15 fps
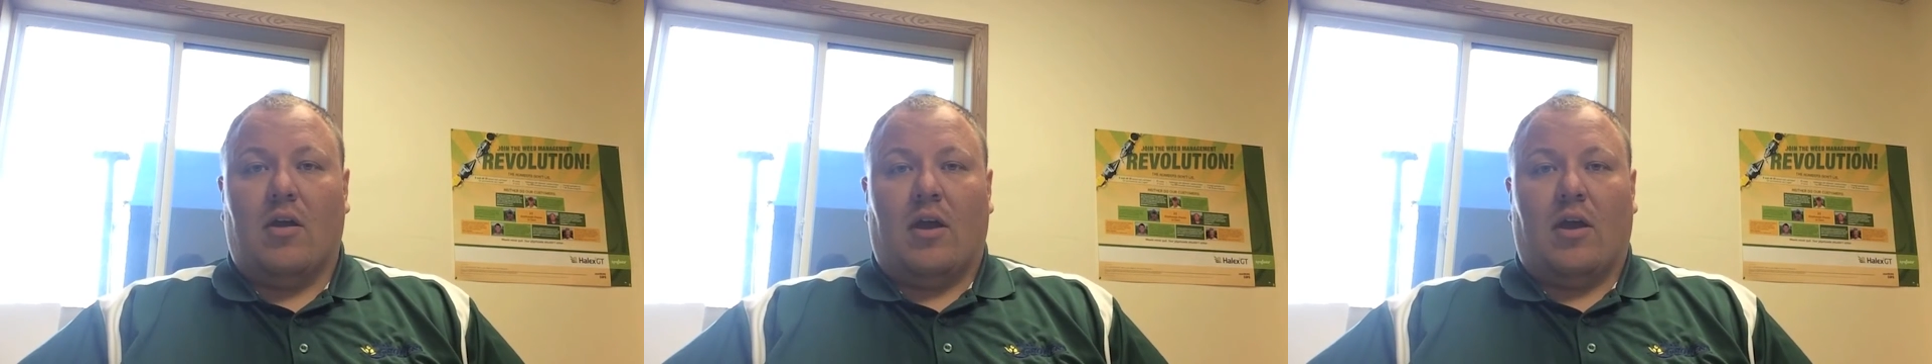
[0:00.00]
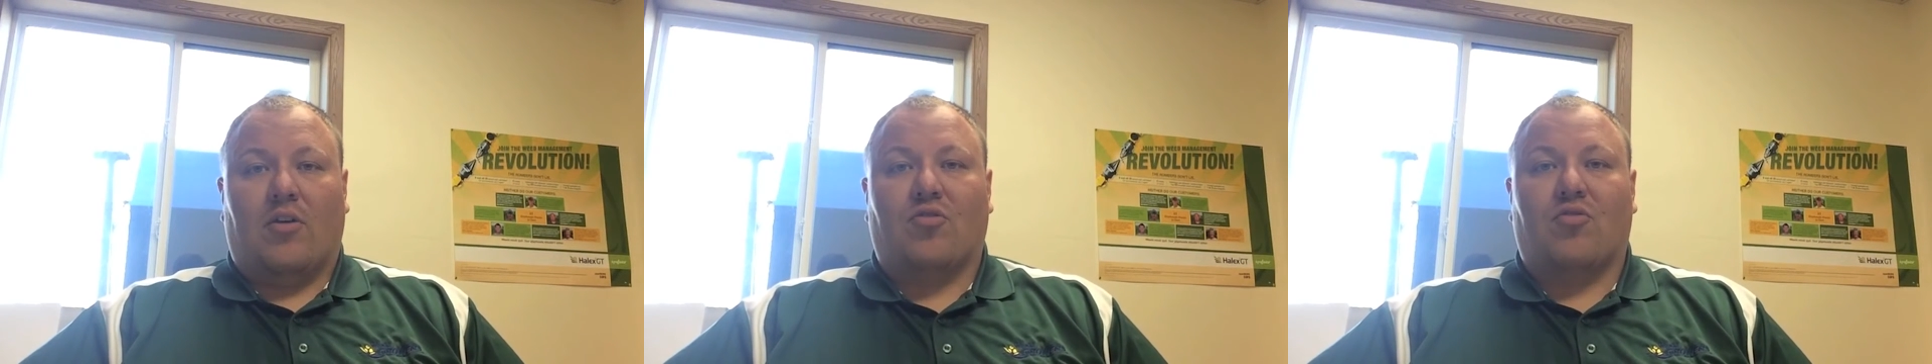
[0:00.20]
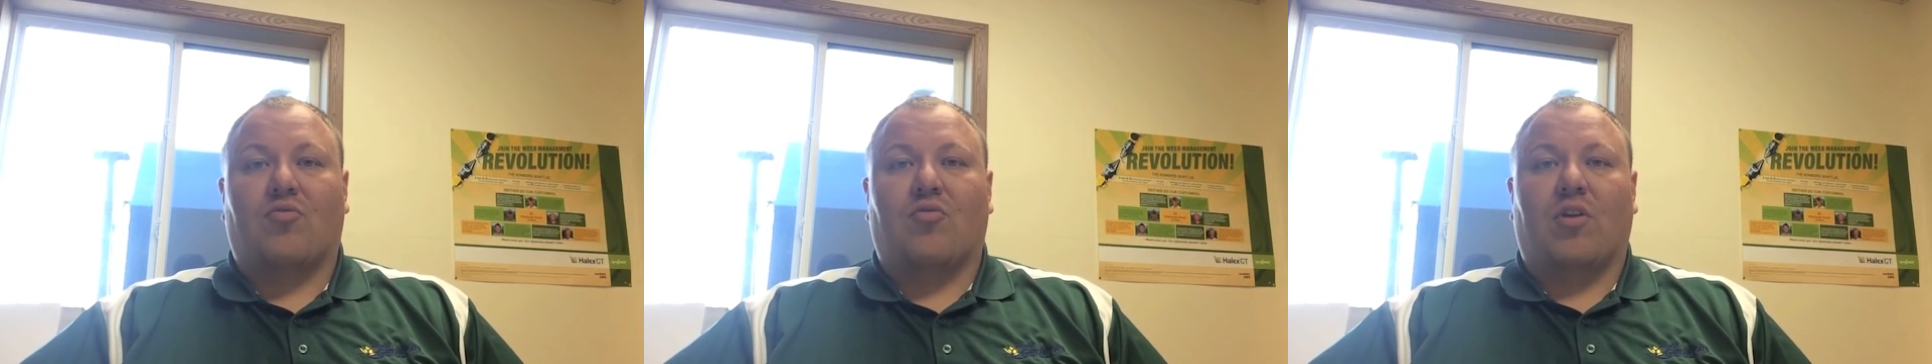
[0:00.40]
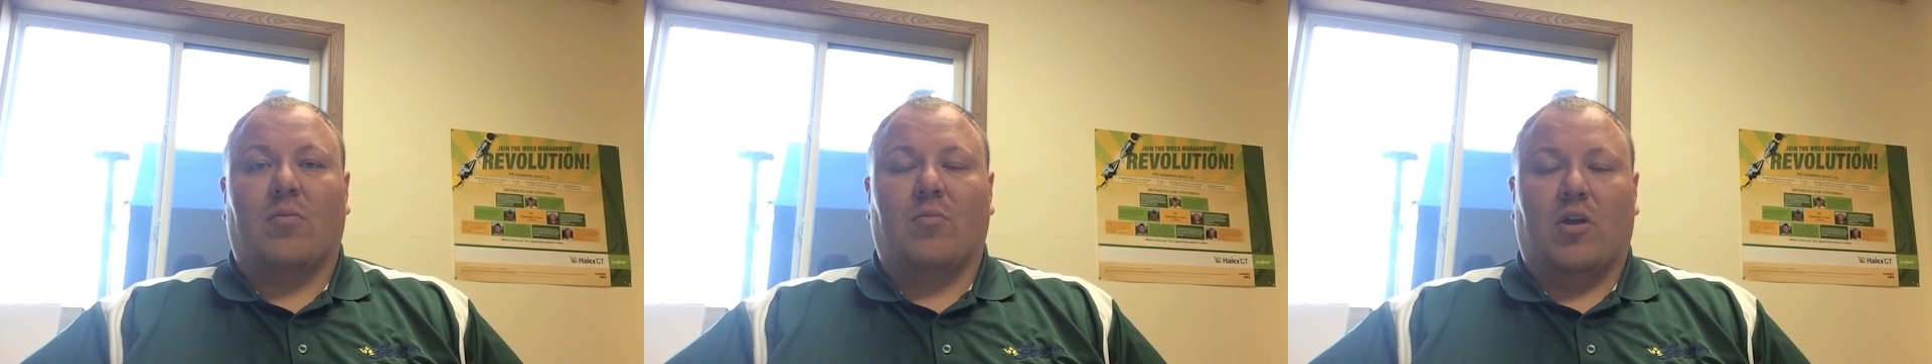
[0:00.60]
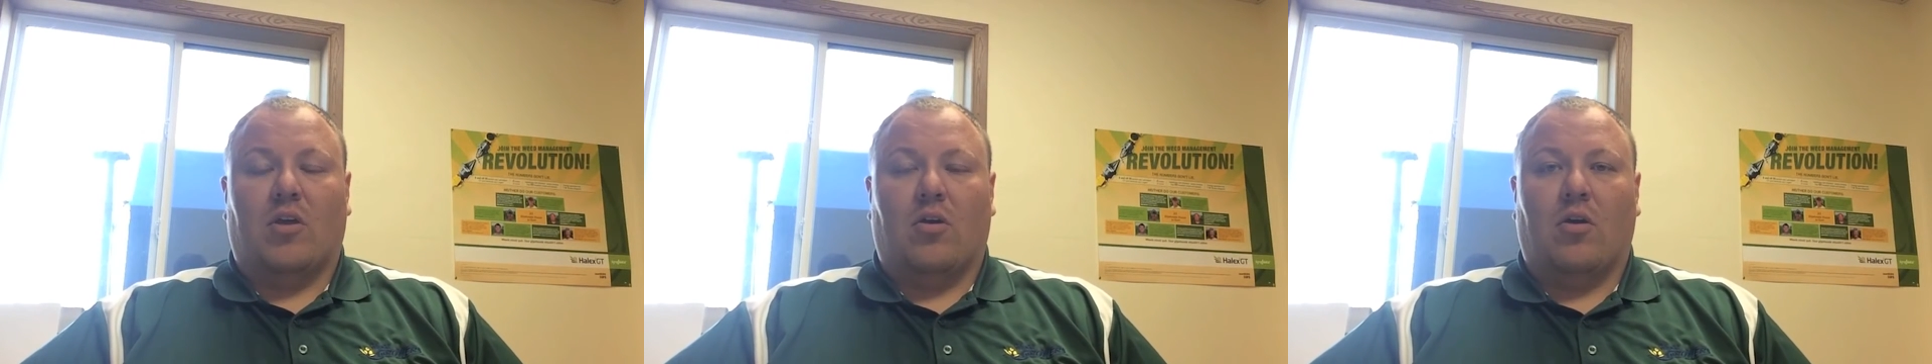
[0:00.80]

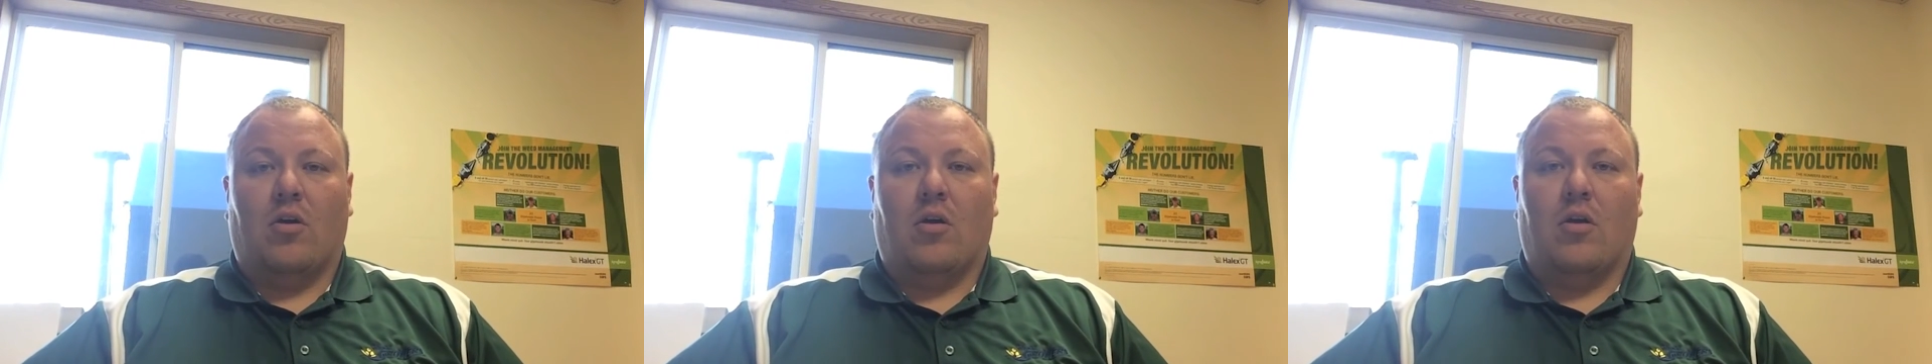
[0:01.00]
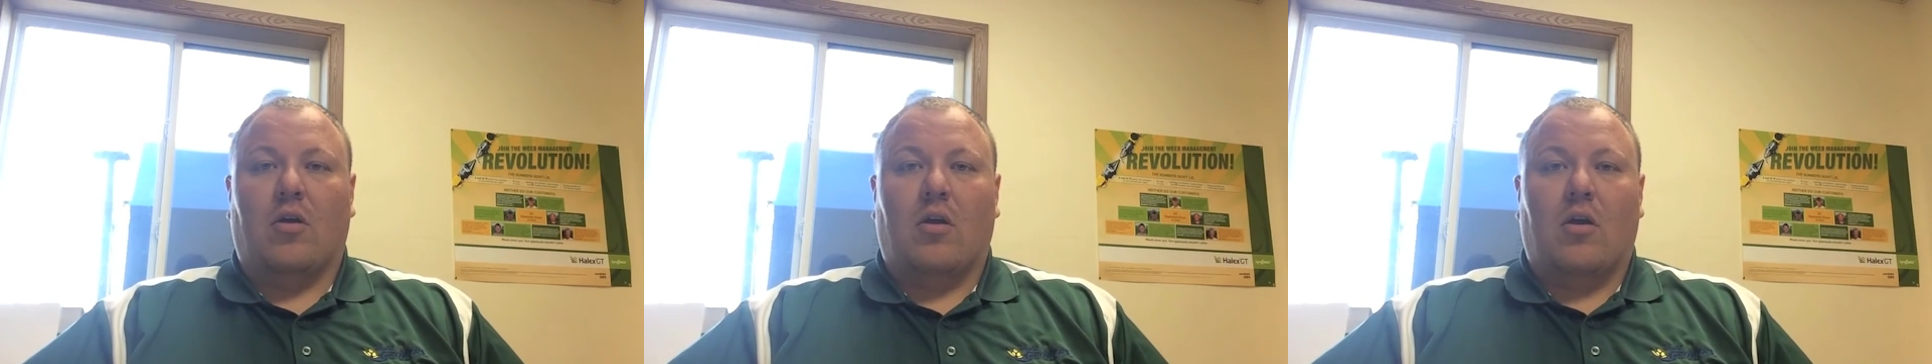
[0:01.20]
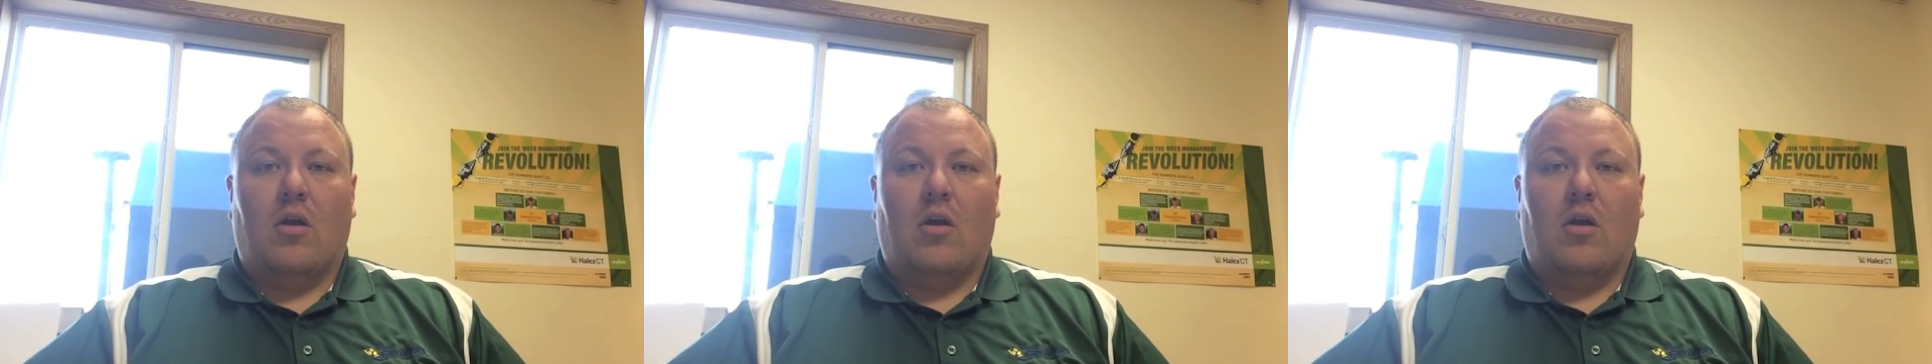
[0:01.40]
extremely good.